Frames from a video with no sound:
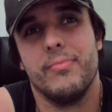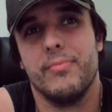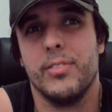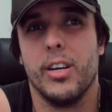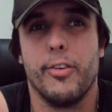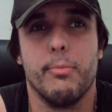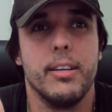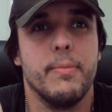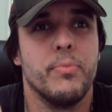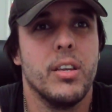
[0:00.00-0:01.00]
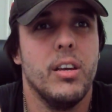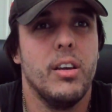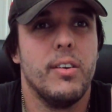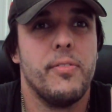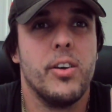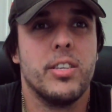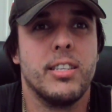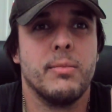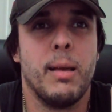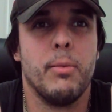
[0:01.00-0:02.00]
Not for me. 1st of
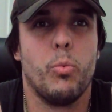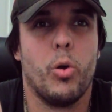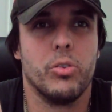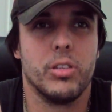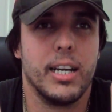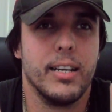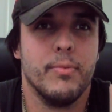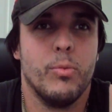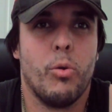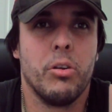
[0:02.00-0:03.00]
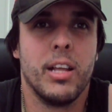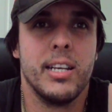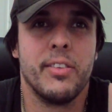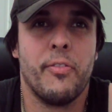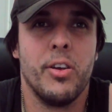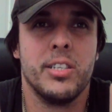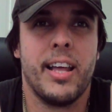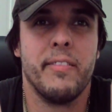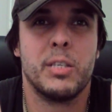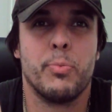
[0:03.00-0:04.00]
September, Wattle Day. Wattle Day is the first
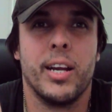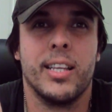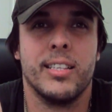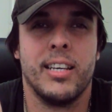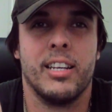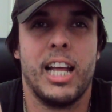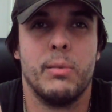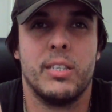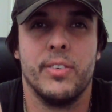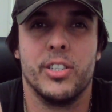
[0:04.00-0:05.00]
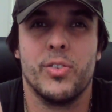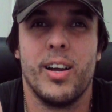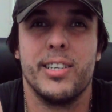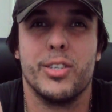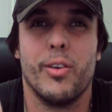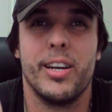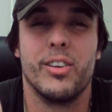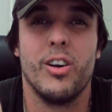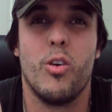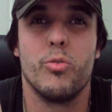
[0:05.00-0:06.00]
day of spring in the Southern Hemisphere. Australia's green
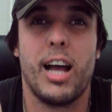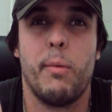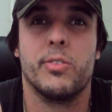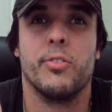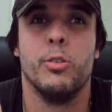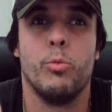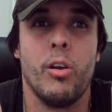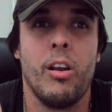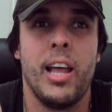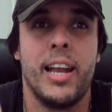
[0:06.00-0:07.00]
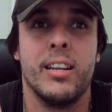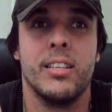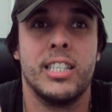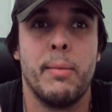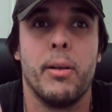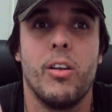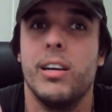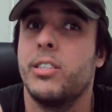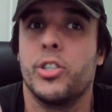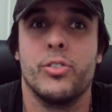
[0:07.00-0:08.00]
and gold comes from the wattle and it has
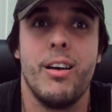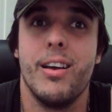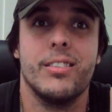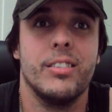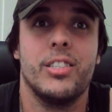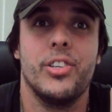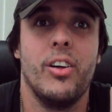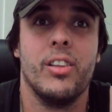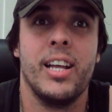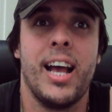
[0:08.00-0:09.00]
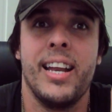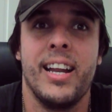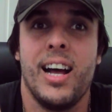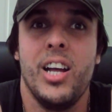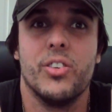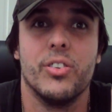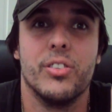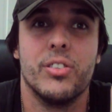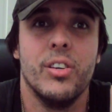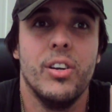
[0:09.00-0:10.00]
symbolised Australia since the early 1800s.